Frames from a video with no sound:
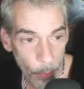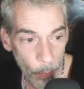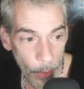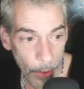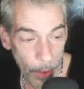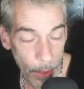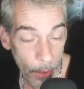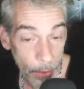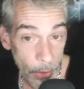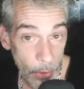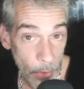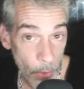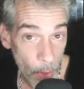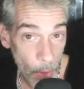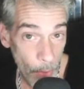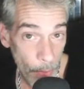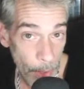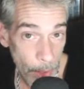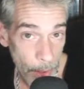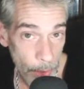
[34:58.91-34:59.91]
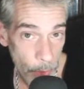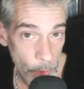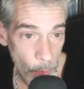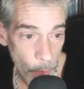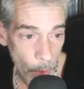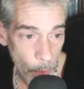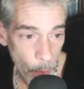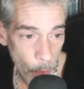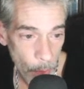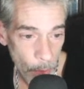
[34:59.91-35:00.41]
we install that into
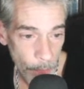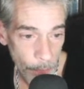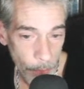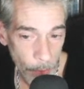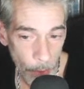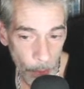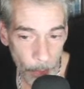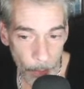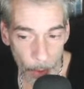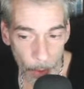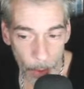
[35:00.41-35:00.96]
our worldview,